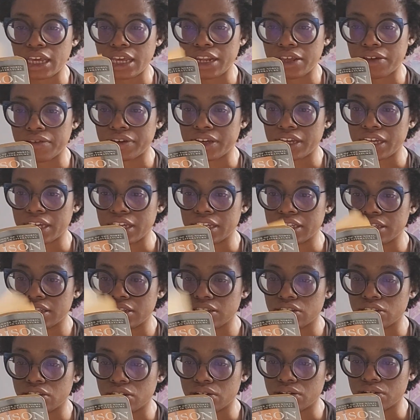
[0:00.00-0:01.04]
it anyways.
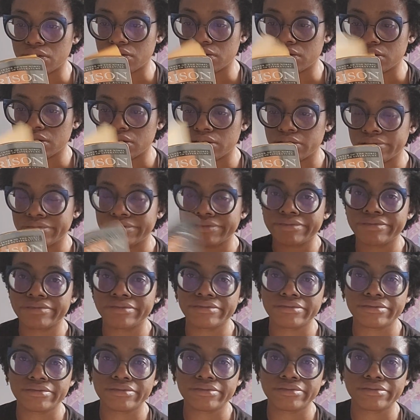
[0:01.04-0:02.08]
So
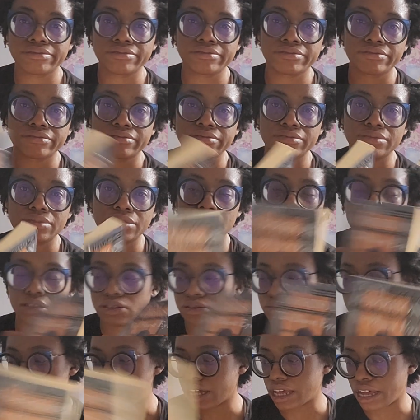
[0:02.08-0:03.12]

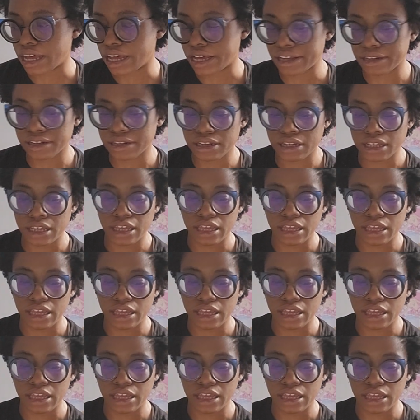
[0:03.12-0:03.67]
that's what I got.